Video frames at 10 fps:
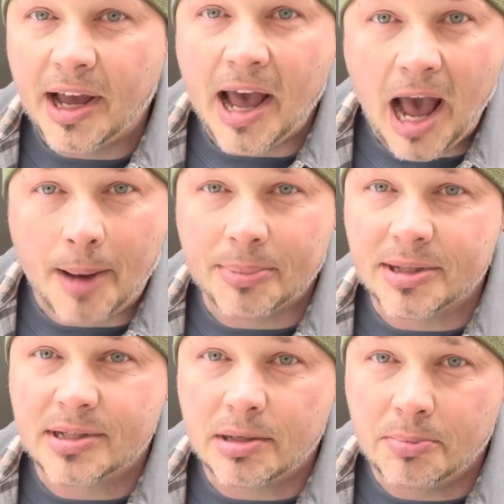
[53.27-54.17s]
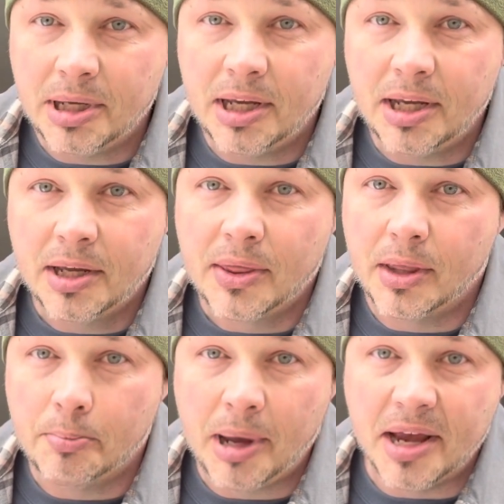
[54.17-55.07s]
happens to be
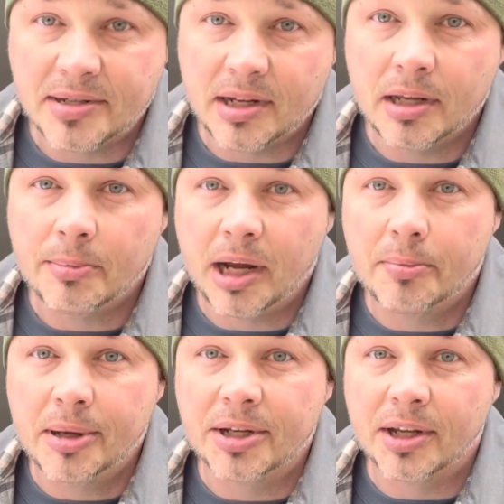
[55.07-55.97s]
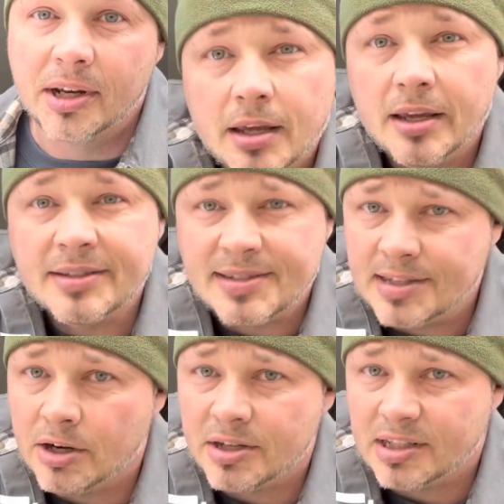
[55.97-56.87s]
the best in my opinion. It
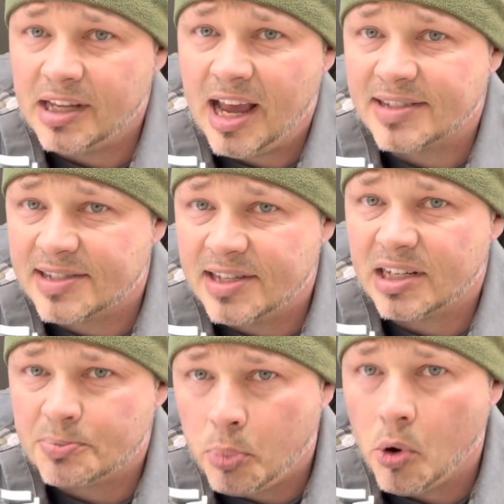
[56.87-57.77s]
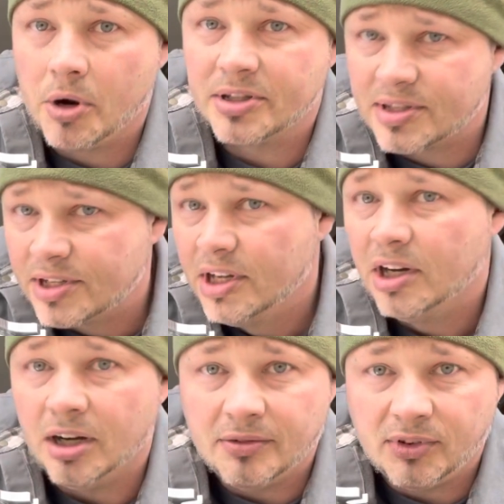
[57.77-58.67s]
seriously has six points
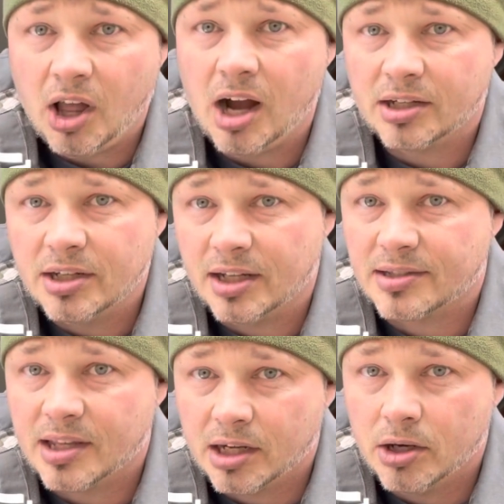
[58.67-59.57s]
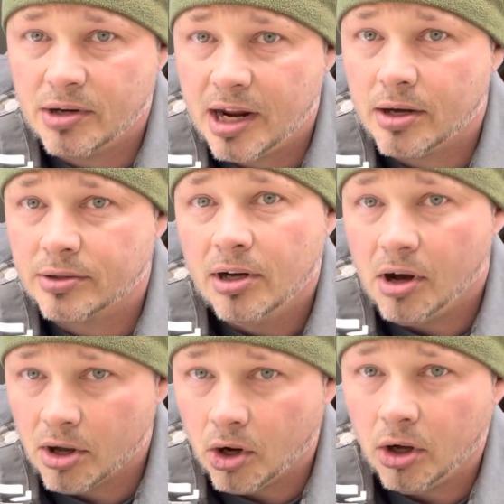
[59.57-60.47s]
of lock nuts that go down
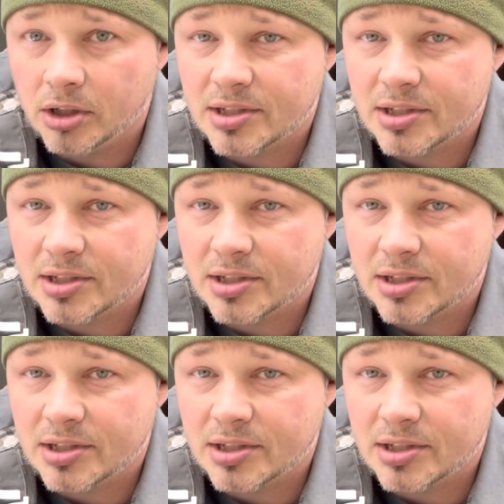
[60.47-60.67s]
on all